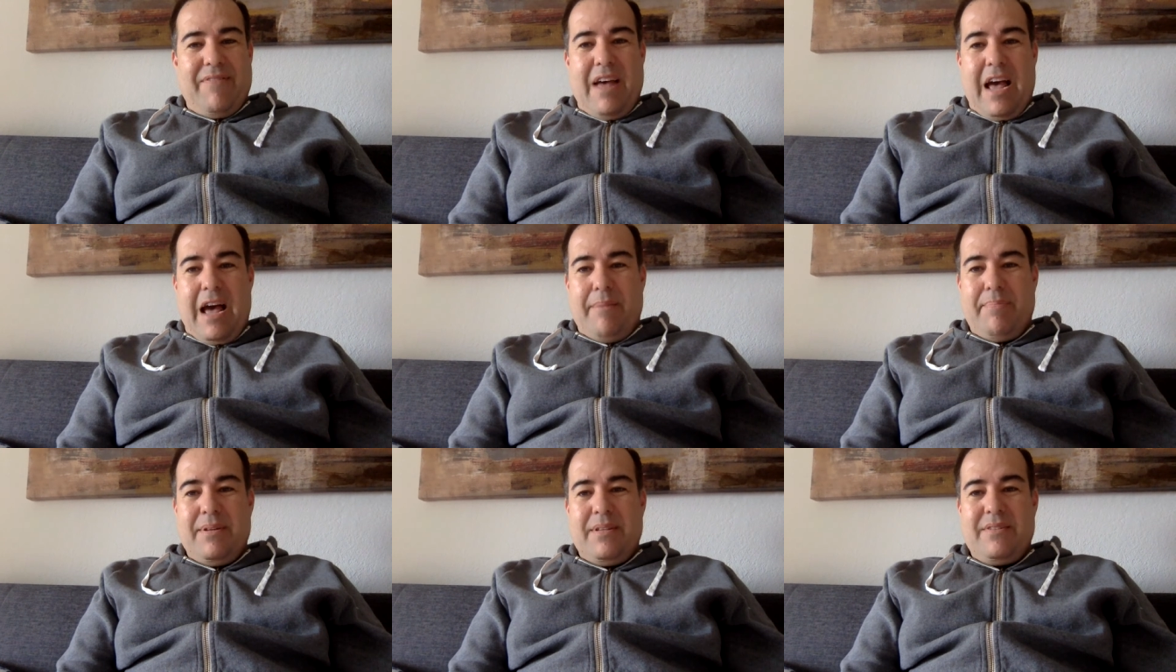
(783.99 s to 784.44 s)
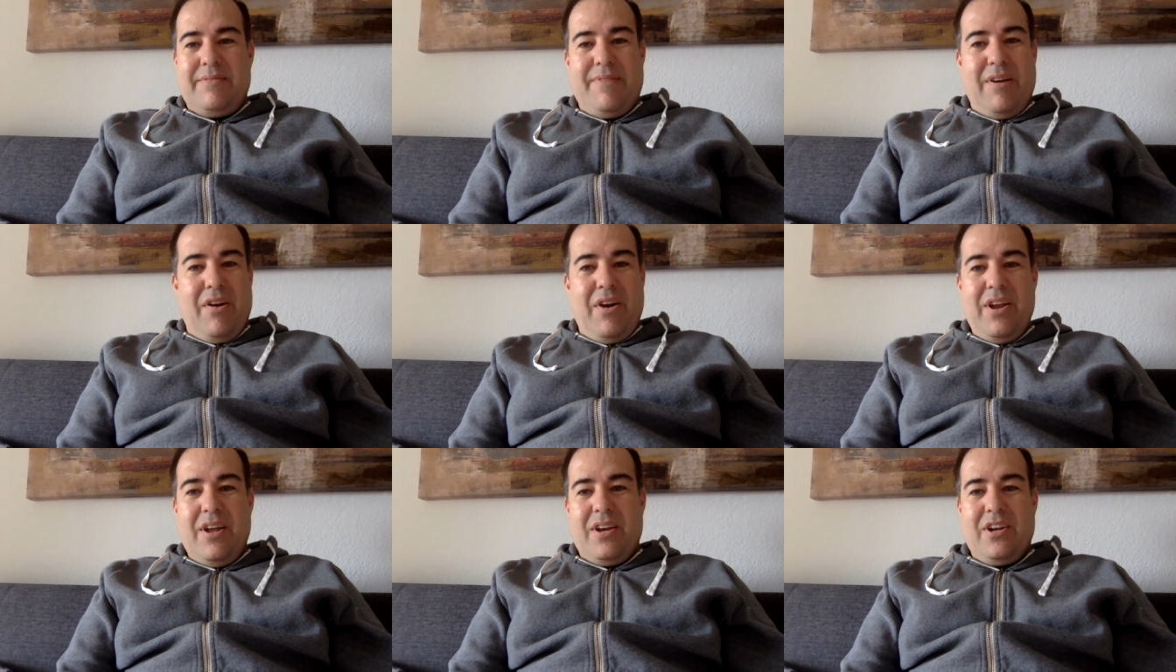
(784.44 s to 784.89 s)
happens
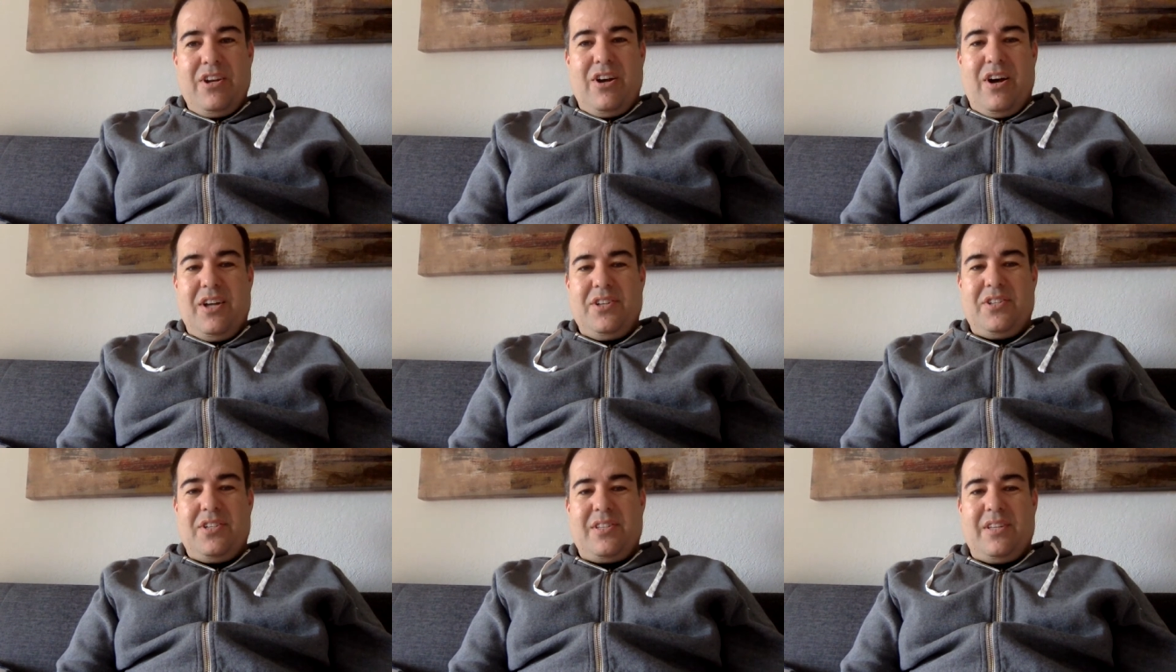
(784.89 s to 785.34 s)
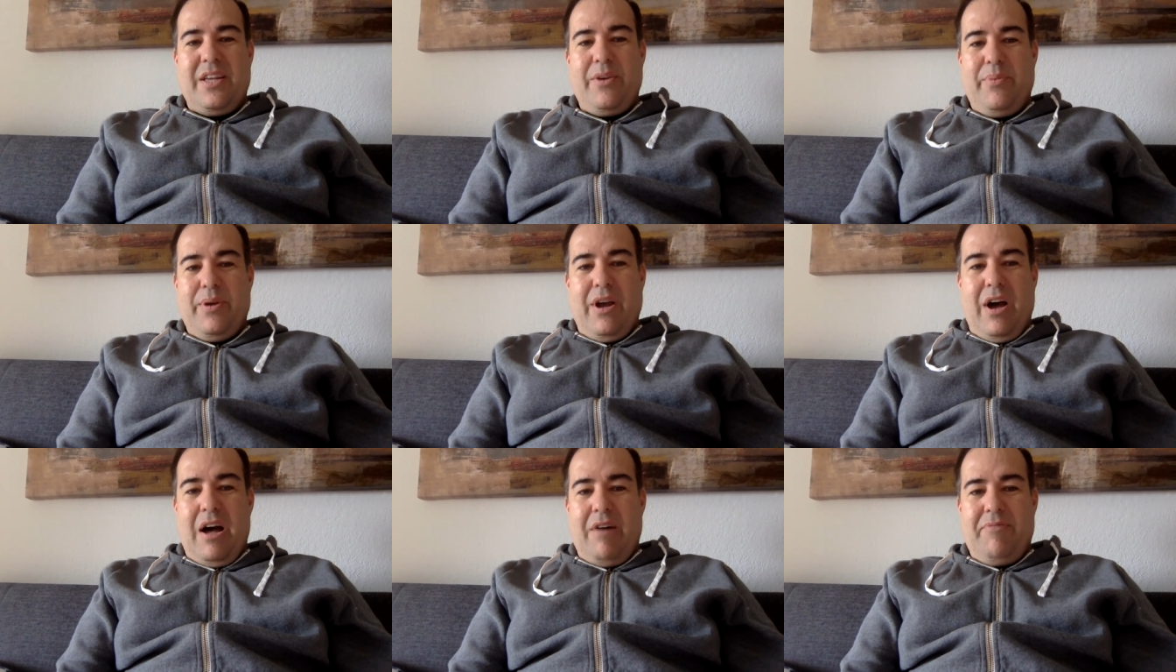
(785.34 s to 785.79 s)
very unconsciously.
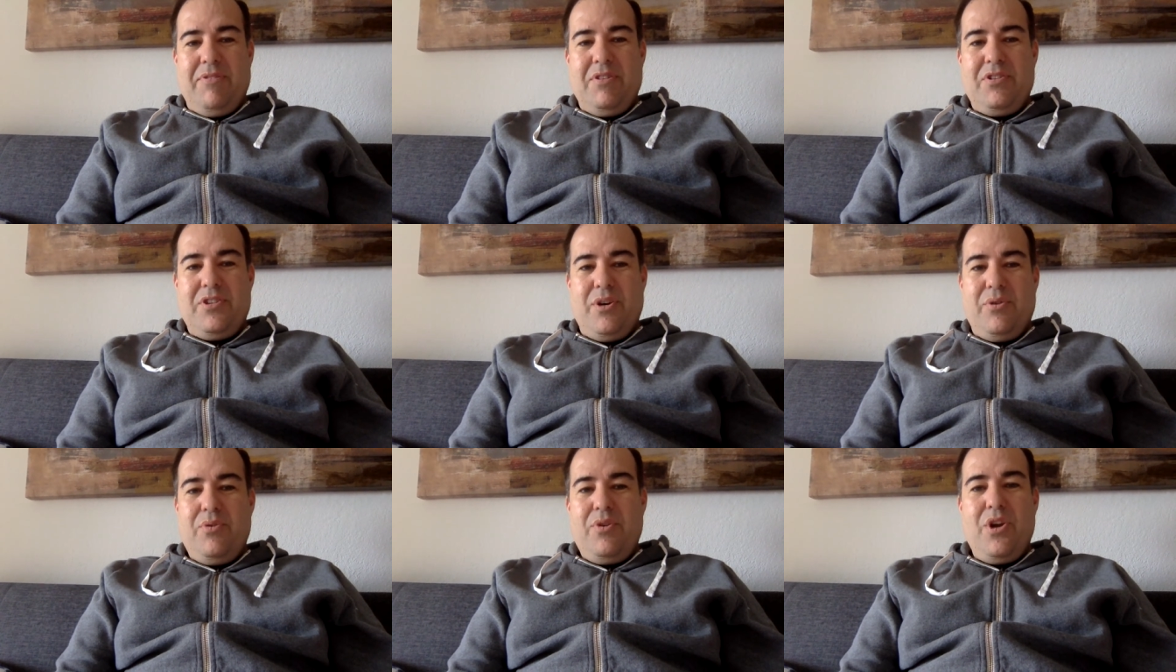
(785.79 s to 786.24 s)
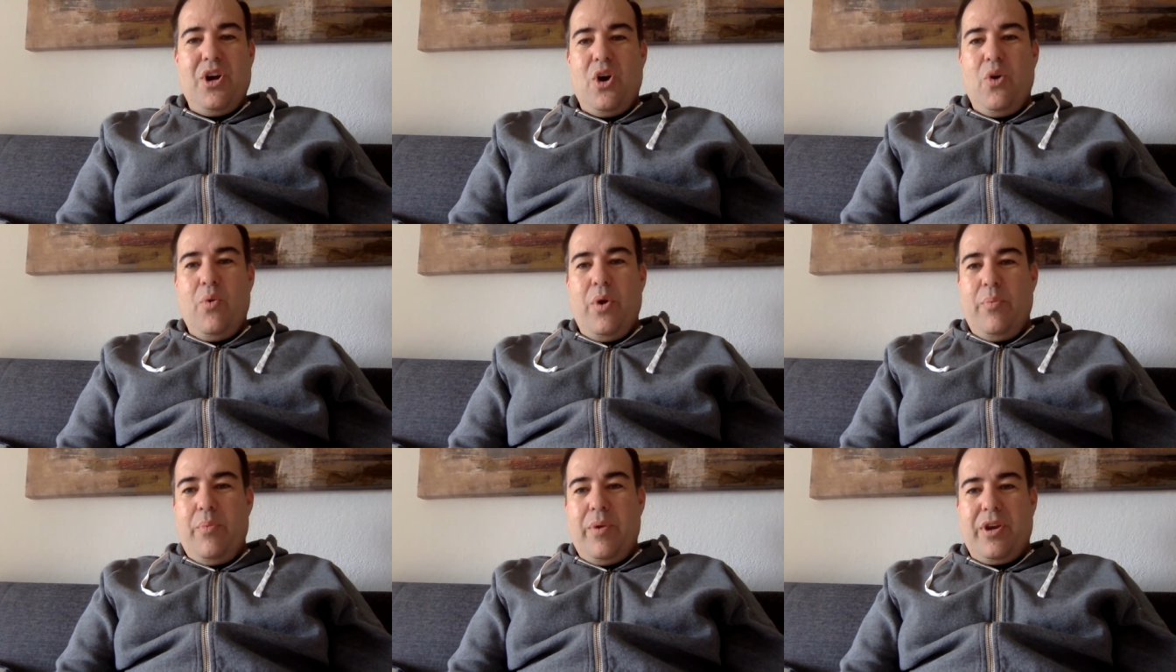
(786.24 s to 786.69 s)
We often don't know
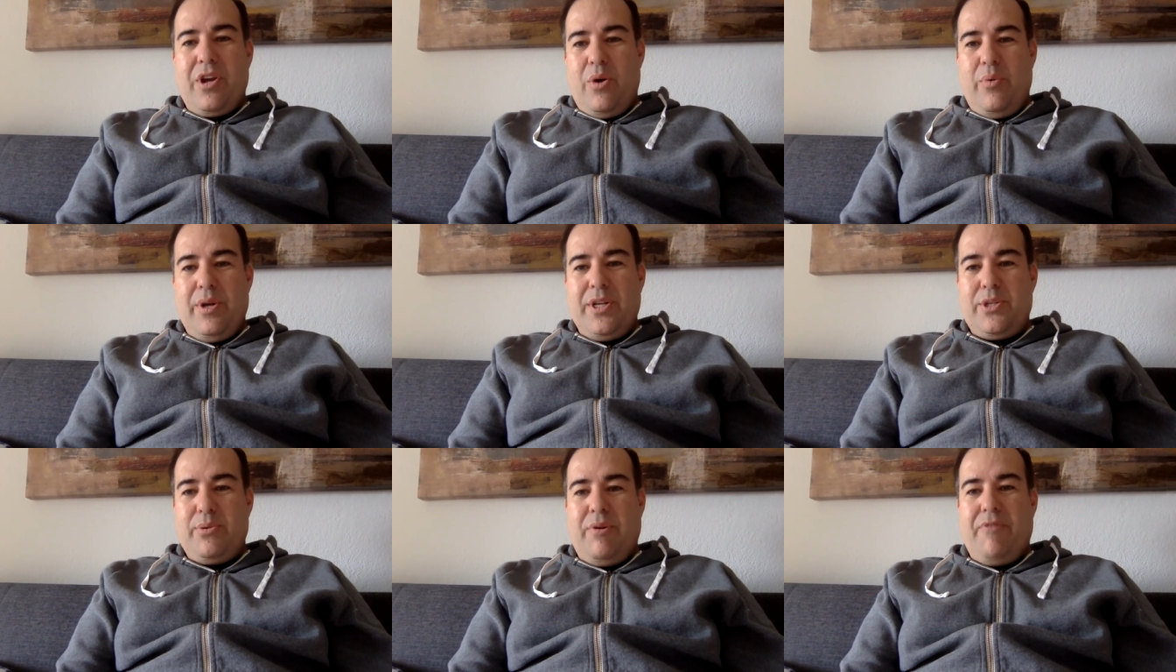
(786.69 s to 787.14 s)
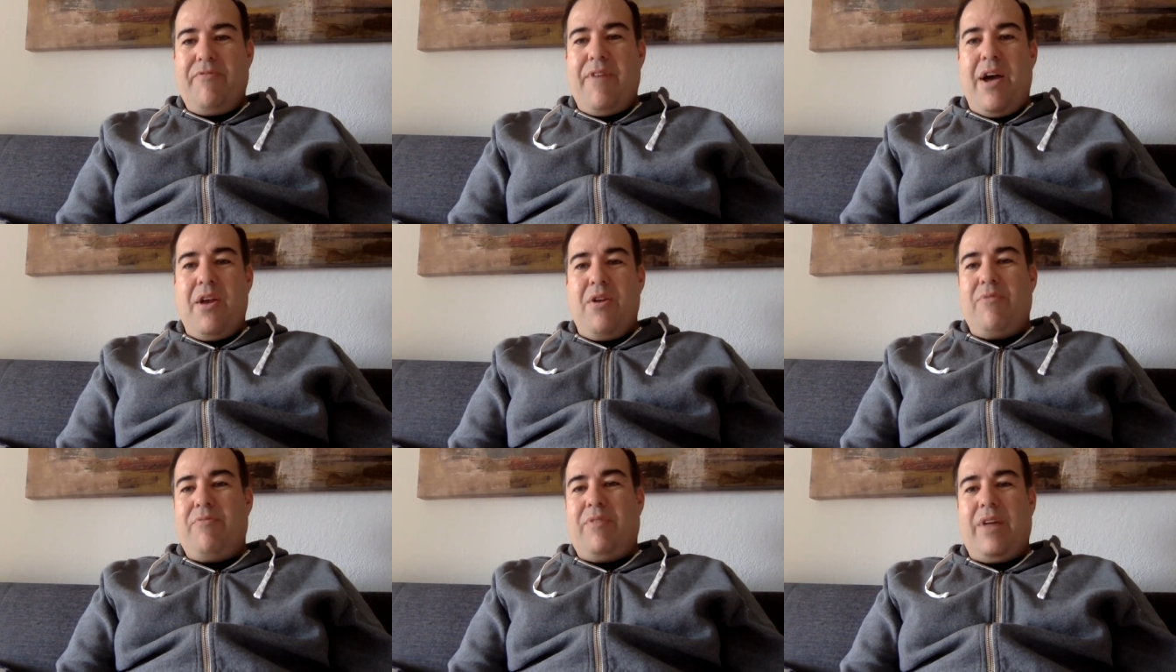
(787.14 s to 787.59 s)
when we go into a
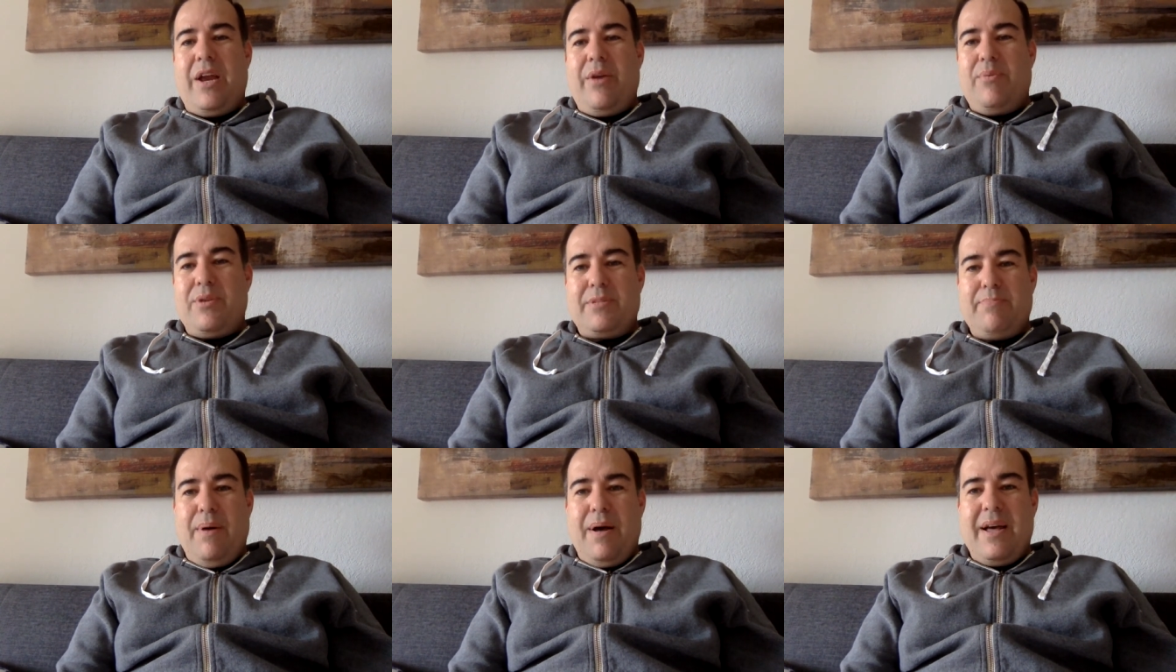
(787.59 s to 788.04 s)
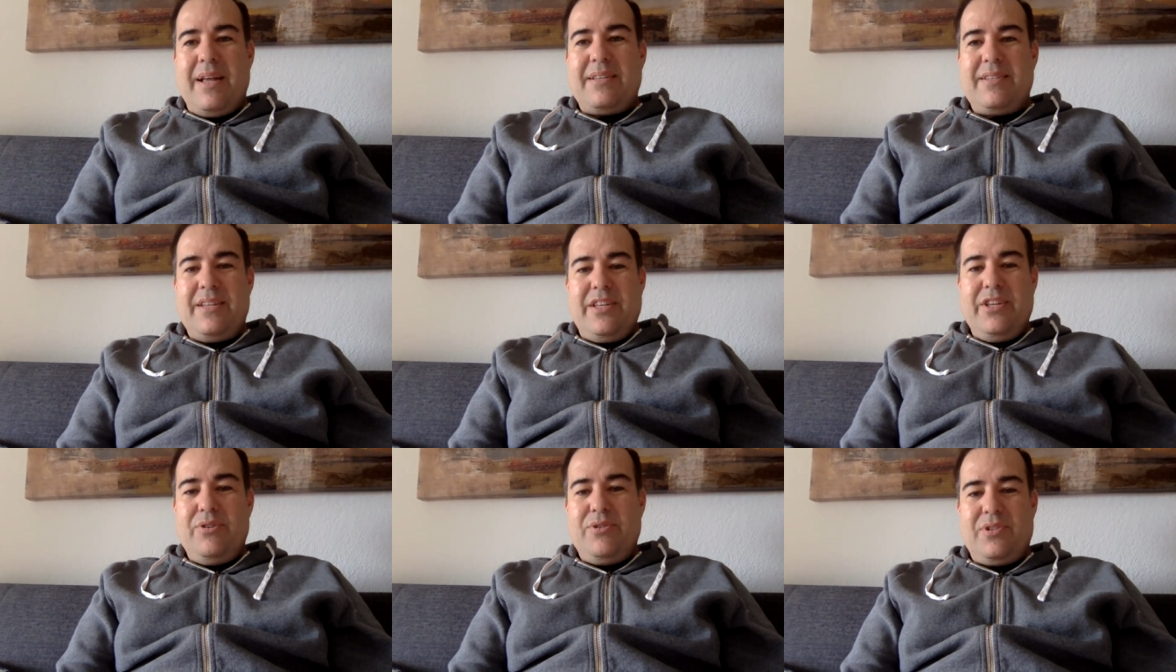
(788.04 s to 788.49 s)
fight or flight
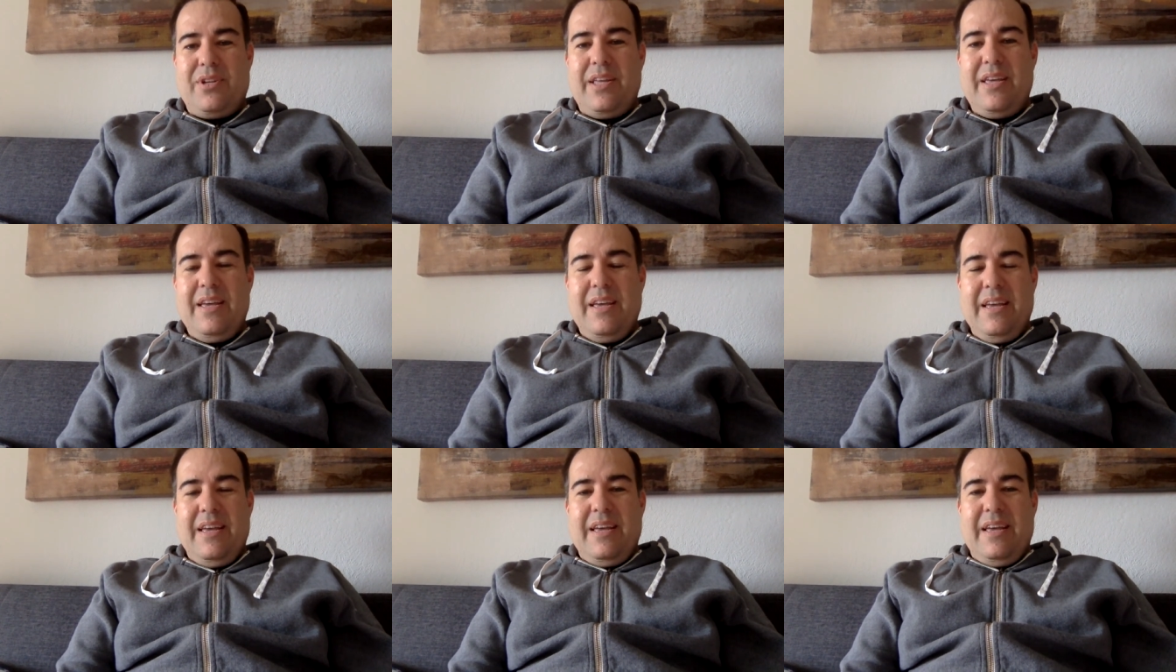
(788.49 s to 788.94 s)
response. It usually,